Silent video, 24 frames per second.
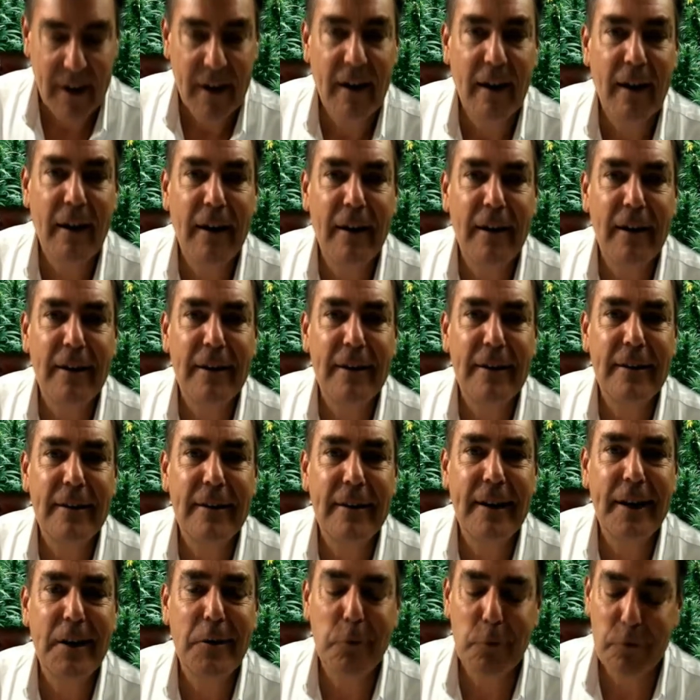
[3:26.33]

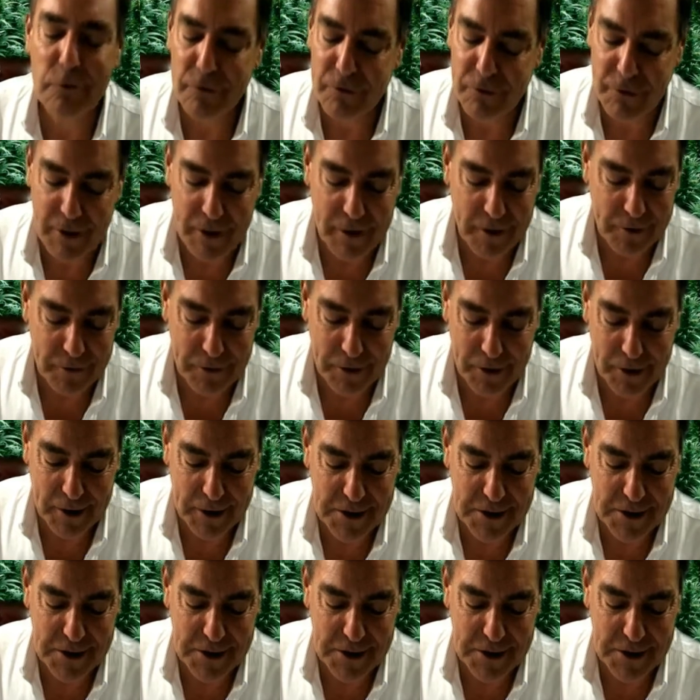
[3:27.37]
and we're very, very